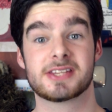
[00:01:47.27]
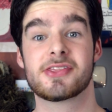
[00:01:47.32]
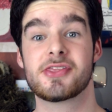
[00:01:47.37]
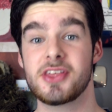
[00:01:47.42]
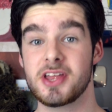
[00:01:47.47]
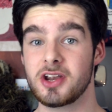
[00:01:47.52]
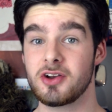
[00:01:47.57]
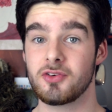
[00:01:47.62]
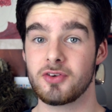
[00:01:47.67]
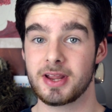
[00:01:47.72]

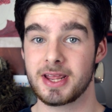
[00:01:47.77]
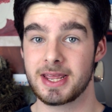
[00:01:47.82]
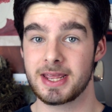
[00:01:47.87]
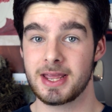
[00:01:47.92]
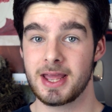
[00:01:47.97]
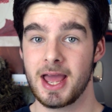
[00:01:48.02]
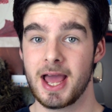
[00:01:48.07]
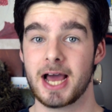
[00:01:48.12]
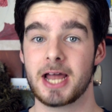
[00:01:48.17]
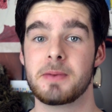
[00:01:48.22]

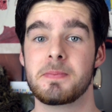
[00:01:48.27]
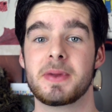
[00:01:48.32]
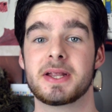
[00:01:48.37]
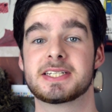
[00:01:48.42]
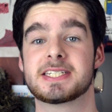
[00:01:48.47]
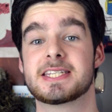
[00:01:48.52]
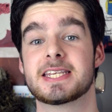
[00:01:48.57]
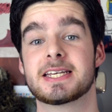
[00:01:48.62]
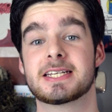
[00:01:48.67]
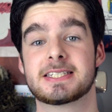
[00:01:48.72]
theory
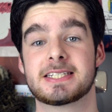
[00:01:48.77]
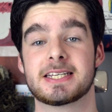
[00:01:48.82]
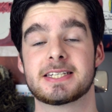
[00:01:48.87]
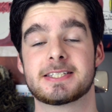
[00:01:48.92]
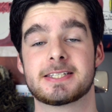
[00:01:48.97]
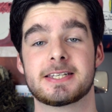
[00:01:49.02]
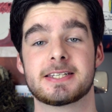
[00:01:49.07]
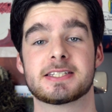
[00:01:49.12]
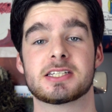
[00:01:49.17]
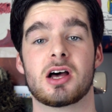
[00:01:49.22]
admits the
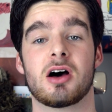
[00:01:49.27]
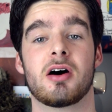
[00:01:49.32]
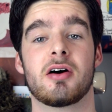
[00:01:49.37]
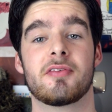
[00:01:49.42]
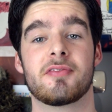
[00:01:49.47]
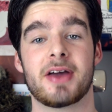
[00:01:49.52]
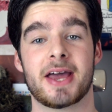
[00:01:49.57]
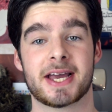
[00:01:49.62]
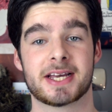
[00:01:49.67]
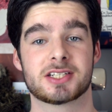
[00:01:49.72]
existence
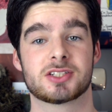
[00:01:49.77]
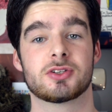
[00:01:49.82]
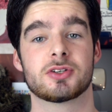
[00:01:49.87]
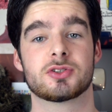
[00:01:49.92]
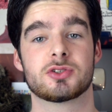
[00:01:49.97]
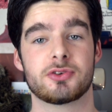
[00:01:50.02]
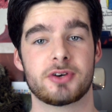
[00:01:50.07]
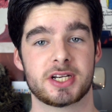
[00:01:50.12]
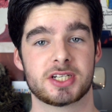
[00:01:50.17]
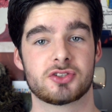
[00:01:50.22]
of
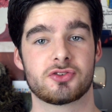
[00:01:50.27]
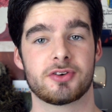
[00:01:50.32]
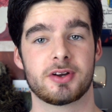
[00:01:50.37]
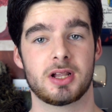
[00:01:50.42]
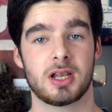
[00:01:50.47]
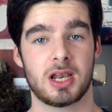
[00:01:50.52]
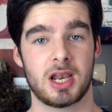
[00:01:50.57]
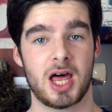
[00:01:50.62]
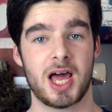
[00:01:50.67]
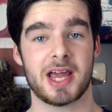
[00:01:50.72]

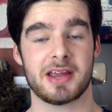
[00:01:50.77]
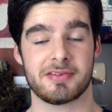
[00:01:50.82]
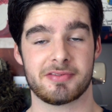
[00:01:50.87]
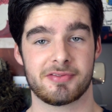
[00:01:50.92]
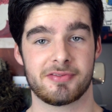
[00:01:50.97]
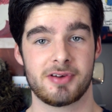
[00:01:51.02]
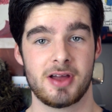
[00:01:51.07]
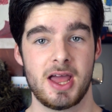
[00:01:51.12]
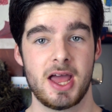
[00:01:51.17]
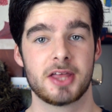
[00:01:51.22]
extraterrestrial
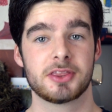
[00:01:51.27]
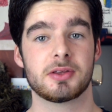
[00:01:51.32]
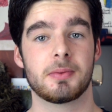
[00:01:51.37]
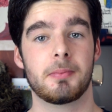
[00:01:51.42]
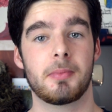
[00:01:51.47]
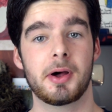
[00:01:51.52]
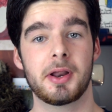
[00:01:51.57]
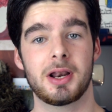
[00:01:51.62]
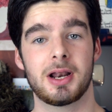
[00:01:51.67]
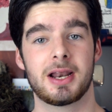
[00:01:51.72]
life. The
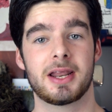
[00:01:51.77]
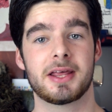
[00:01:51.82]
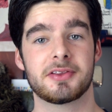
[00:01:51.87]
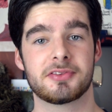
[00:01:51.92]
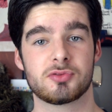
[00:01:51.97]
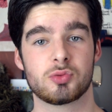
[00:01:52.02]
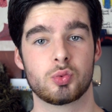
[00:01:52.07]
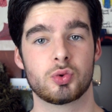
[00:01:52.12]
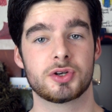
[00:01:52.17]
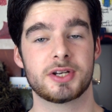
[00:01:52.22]

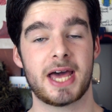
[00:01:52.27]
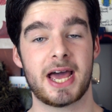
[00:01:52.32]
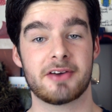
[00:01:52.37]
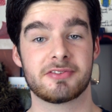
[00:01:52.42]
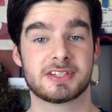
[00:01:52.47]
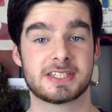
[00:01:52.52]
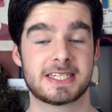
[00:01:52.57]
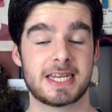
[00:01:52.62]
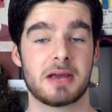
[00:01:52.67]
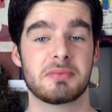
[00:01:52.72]
monolith would have
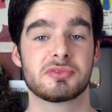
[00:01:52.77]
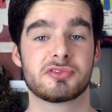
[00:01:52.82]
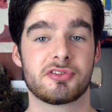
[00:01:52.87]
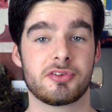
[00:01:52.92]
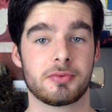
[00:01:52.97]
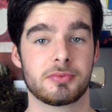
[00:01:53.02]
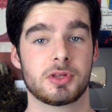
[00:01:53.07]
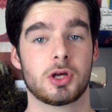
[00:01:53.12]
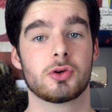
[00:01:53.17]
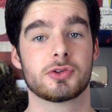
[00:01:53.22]
stemmed
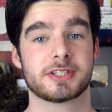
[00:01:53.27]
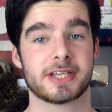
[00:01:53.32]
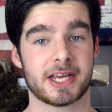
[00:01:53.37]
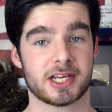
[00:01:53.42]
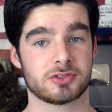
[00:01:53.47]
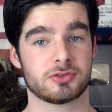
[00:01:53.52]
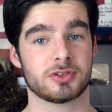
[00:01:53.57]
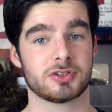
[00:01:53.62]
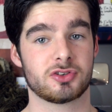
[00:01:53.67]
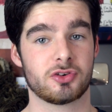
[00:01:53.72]
from those
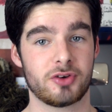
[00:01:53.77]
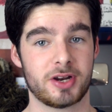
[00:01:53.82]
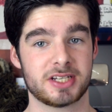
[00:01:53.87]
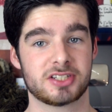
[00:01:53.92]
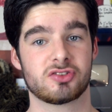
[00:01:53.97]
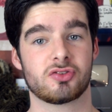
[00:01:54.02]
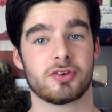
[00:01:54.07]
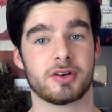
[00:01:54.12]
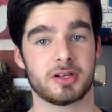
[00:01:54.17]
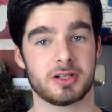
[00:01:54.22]

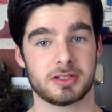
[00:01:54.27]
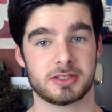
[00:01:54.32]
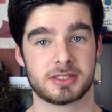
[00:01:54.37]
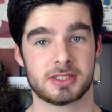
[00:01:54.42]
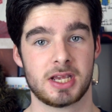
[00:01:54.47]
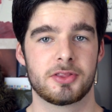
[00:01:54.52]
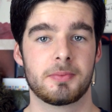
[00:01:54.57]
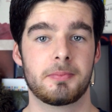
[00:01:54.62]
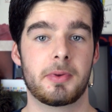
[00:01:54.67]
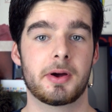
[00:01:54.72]
extraterrestrials.
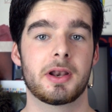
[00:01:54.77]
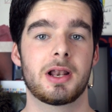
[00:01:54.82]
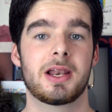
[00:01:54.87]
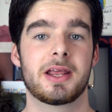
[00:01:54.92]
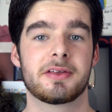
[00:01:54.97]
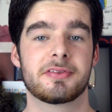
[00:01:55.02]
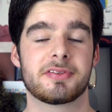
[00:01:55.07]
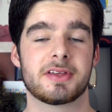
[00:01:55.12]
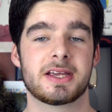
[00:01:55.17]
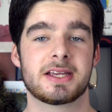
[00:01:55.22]
The
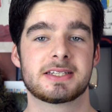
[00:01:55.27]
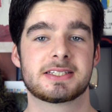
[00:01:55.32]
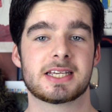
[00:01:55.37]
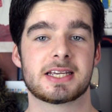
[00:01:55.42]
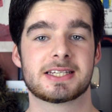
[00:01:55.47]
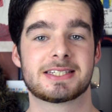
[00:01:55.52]
monolith is a